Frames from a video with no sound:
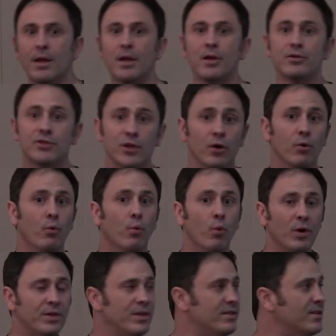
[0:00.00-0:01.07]
So
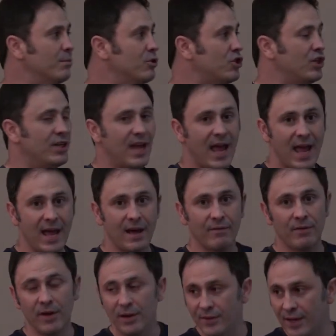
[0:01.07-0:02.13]
what does the machine
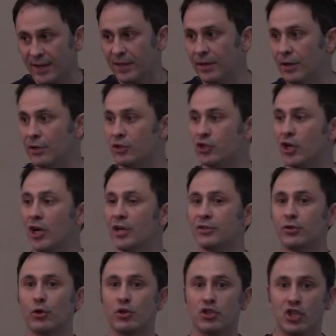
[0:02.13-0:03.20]
have that can
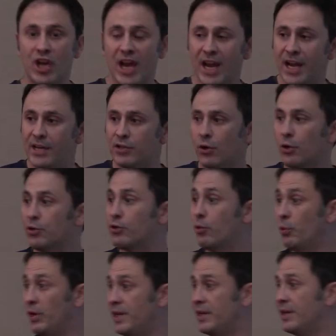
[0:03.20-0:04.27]
adjust or change or
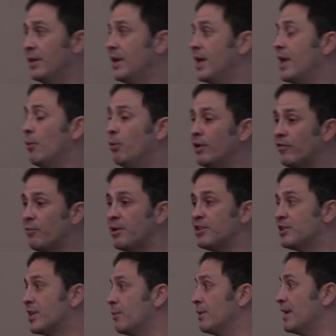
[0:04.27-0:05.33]
tweak, and what
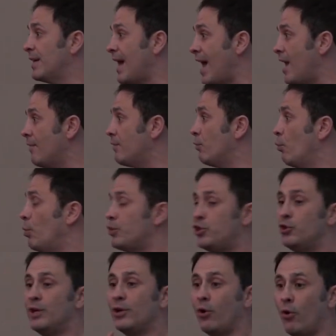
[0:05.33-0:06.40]
information can we get out of it once
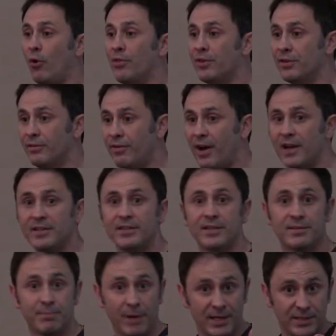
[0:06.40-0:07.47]
you get on the device
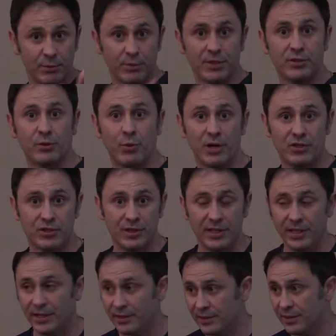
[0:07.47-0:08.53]
is basically what this question
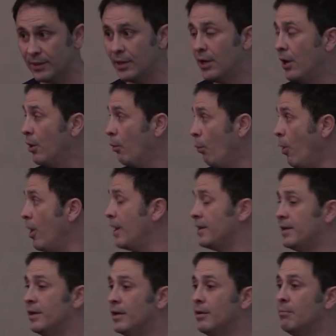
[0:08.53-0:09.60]
is. One,
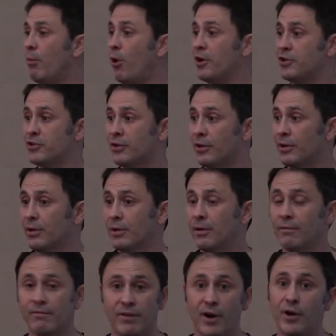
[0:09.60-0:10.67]
moisture.
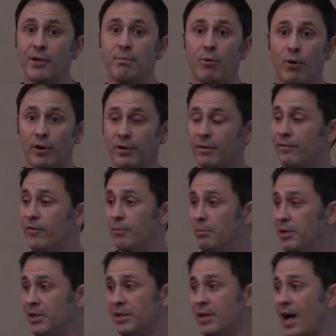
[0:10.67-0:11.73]
Very important. For
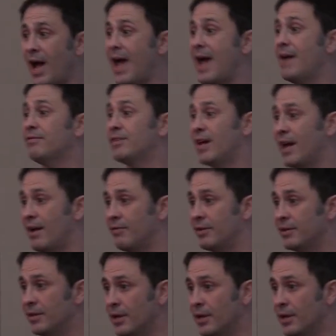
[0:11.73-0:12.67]
me, I have to have it.